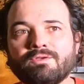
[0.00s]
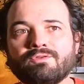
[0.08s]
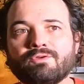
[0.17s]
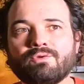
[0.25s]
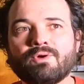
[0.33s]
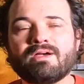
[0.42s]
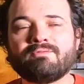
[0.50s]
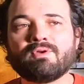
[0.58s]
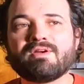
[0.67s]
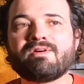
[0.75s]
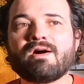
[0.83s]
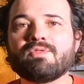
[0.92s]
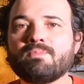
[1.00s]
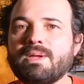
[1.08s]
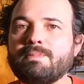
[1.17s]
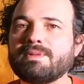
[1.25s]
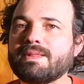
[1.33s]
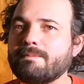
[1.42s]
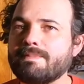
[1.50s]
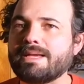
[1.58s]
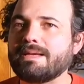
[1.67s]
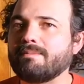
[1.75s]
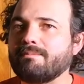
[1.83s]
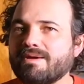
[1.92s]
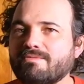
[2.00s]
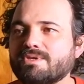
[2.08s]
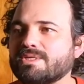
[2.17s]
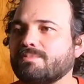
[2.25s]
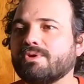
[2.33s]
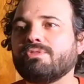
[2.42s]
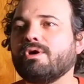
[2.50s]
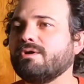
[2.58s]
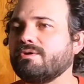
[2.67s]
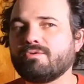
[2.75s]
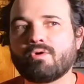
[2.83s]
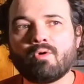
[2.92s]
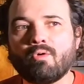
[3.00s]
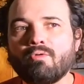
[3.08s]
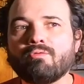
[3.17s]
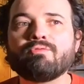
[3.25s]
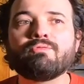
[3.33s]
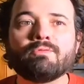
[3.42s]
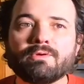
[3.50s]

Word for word: So you have you have other people that make beverages, but not all.